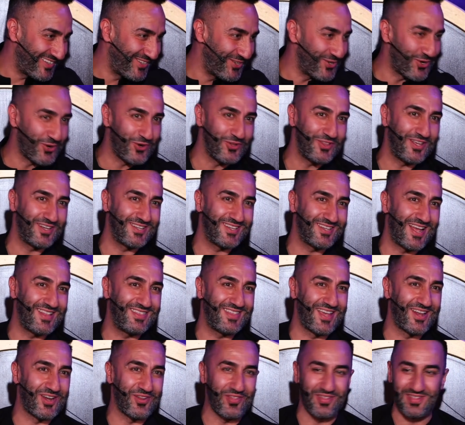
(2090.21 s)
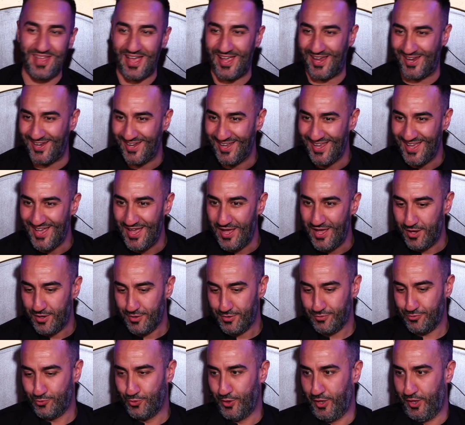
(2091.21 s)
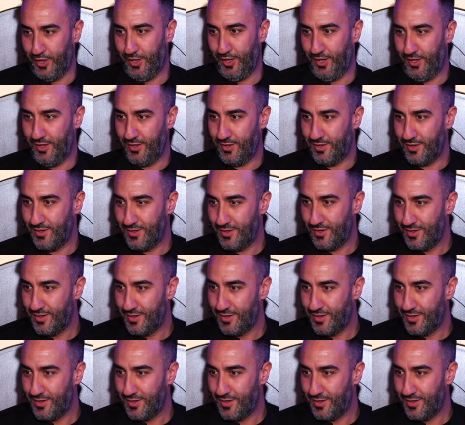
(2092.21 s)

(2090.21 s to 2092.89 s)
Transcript: You know, at the end of the day, we